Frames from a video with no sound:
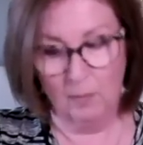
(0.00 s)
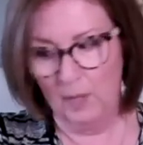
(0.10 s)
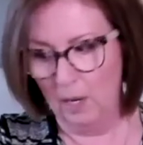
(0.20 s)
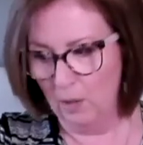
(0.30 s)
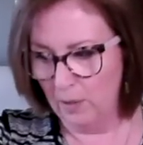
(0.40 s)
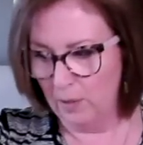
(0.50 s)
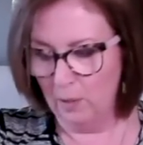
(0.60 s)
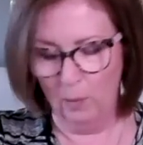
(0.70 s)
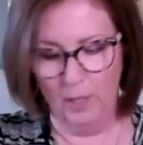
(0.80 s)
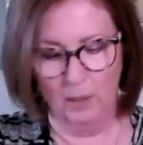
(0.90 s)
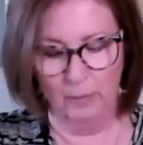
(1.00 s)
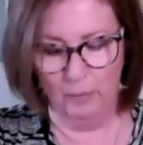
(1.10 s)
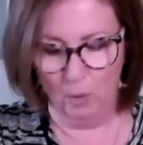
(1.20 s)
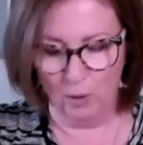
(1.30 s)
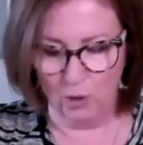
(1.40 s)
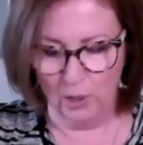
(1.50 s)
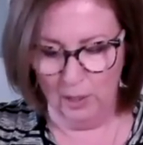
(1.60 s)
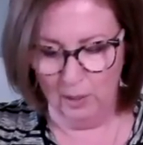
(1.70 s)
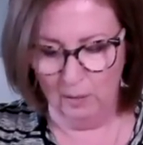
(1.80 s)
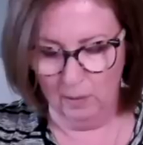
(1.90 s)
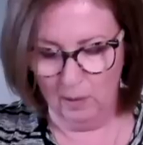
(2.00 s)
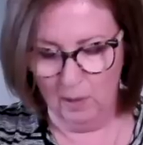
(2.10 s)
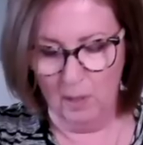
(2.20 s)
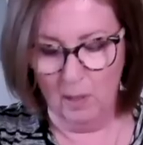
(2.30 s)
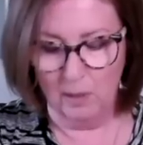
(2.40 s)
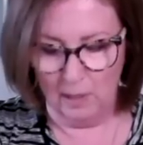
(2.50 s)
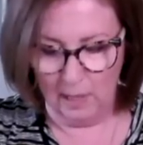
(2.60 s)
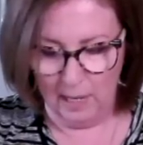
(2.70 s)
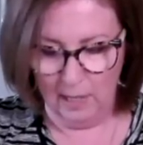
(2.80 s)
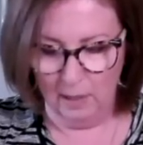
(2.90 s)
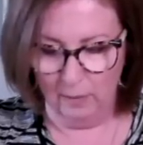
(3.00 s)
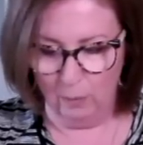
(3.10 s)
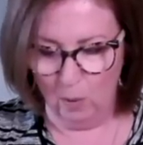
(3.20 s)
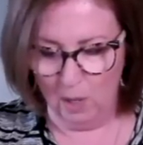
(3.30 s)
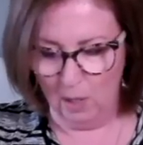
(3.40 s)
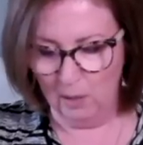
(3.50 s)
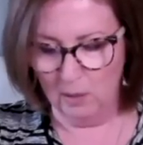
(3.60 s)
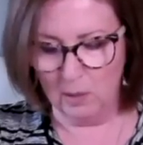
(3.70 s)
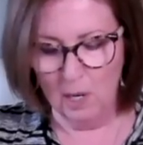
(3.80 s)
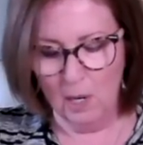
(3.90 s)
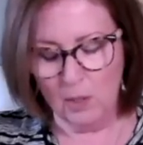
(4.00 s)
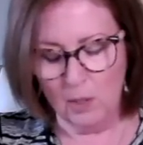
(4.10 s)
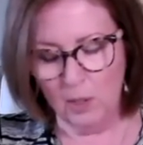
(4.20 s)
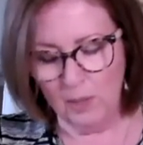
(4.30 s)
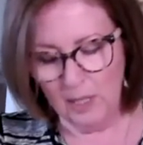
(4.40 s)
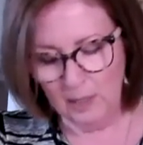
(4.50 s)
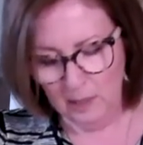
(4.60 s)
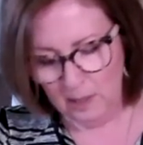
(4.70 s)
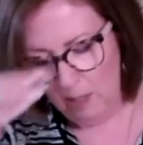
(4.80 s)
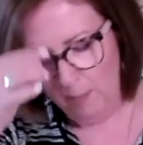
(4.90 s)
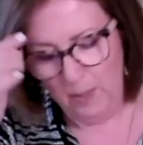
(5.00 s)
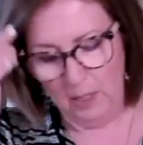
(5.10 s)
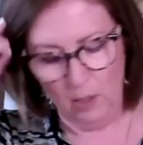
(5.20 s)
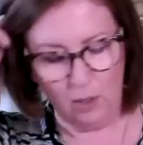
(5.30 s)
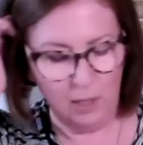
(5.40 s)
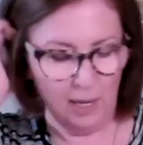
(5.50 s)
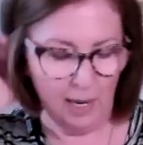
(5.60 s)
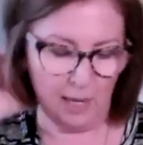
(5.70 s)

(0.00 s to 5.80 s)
There's the Wheel of Fortune, the Eight of Wands. So this is something you're going to